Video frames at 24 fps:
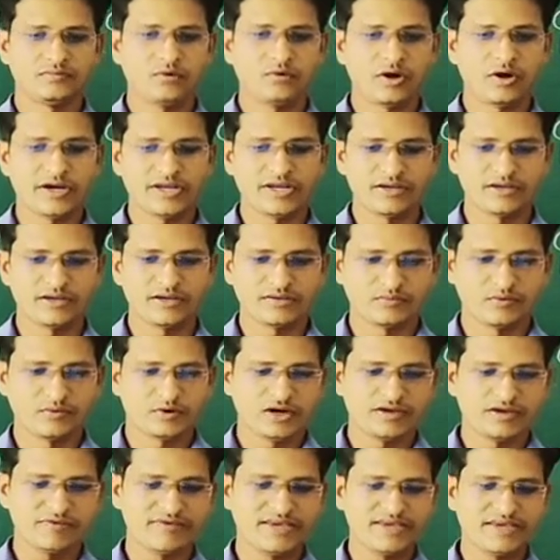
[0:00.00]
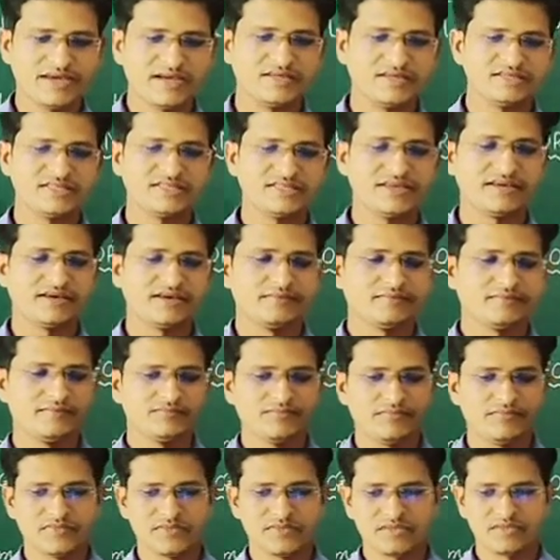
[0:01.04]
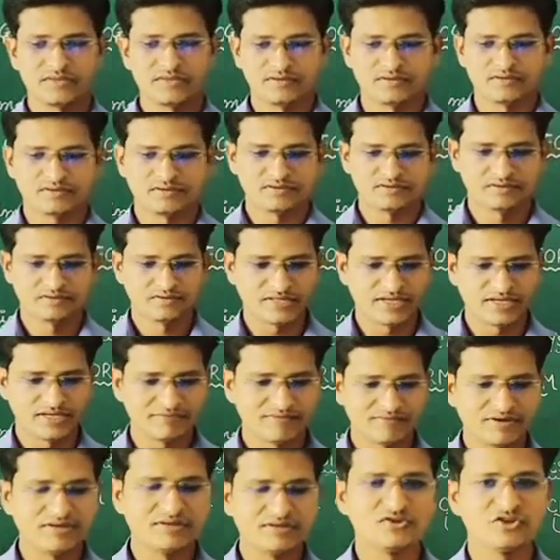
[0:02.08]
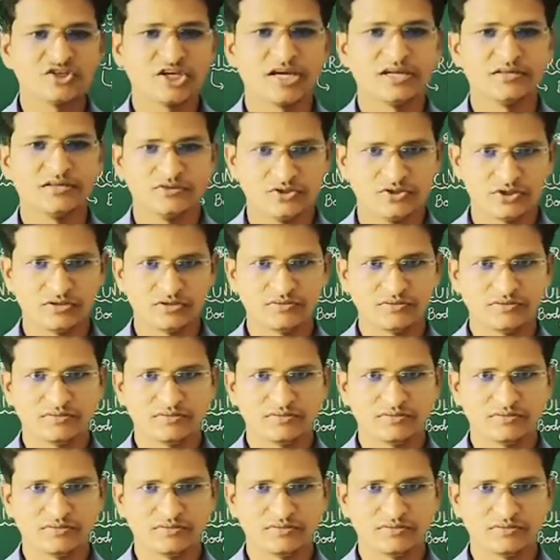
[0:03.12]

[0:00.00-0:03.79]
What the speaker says: body we can say that it will change.